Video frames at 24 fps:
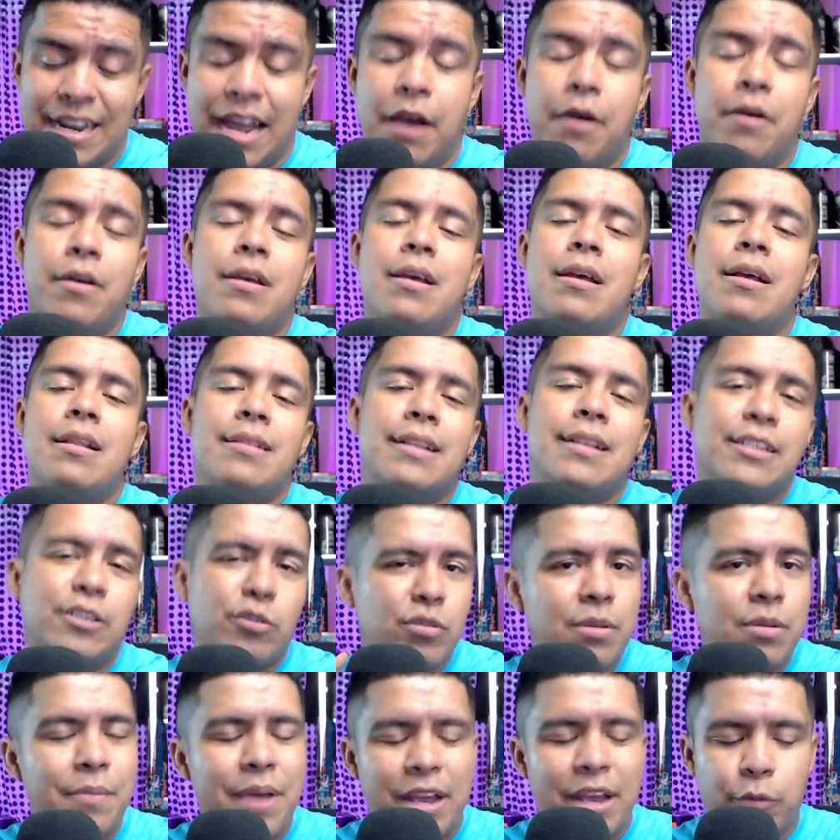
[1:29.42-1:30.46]
Now, let's
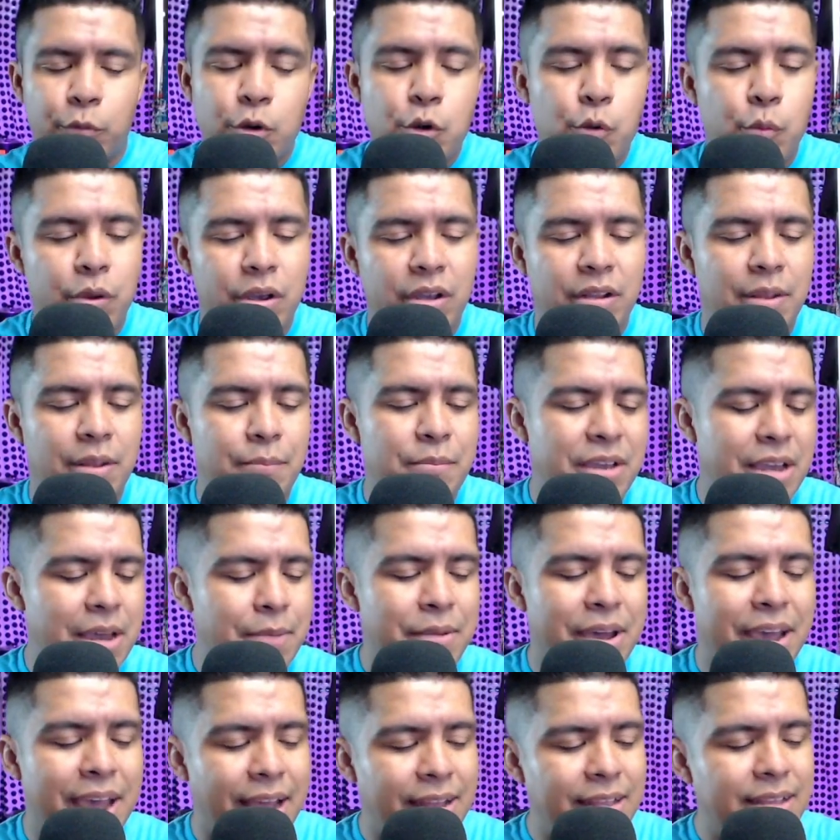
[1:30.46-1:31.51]
do the math real quick. Let me get
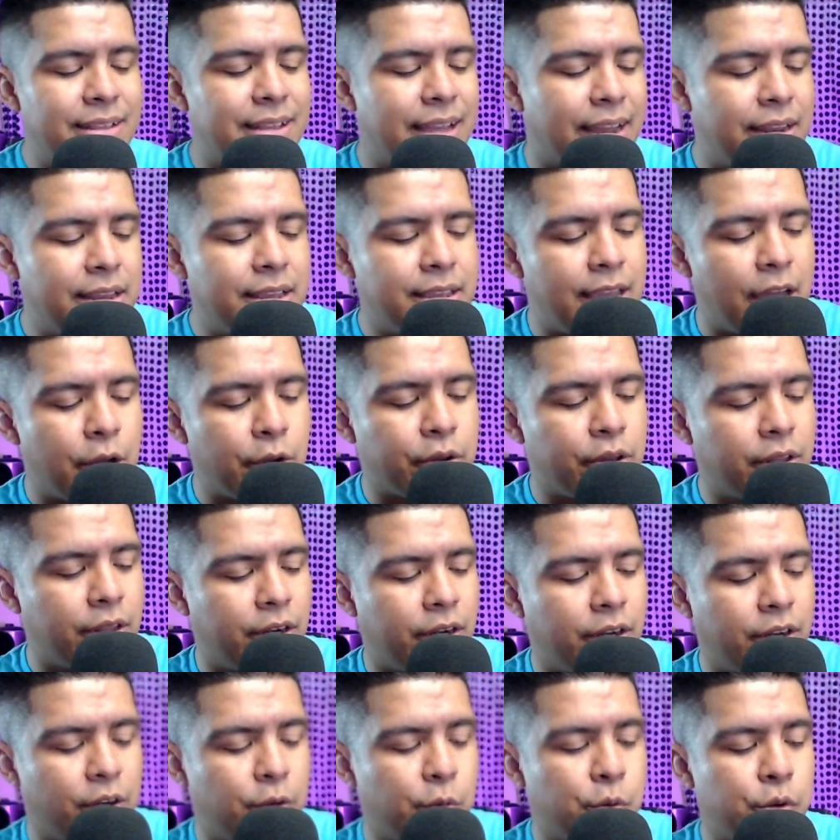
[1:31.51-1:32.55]
my handy dandy
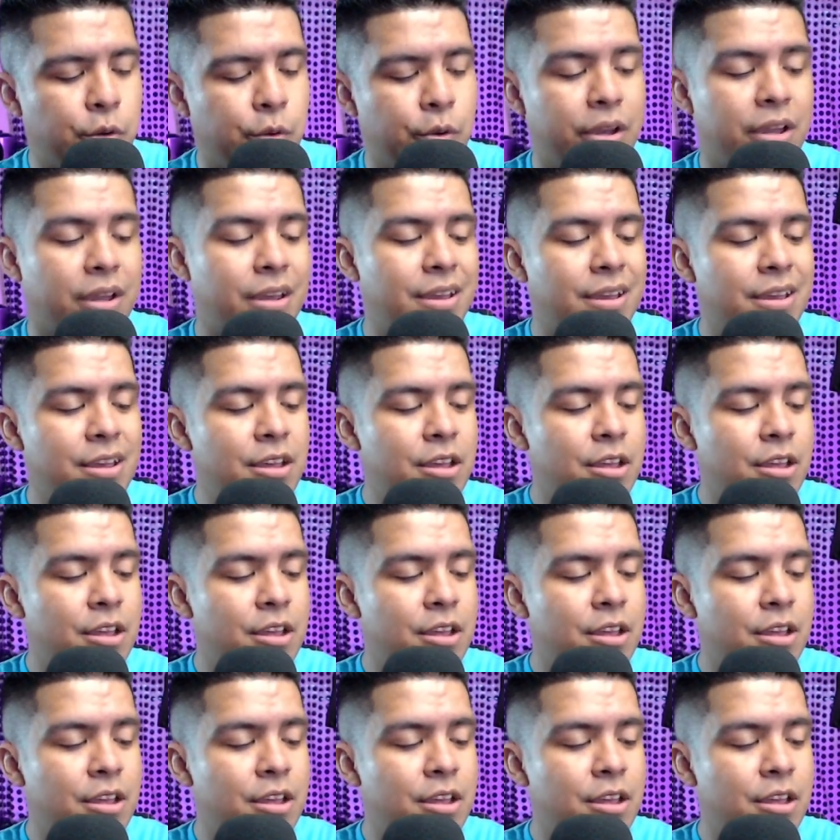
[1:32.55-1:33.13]
calculator here real quick.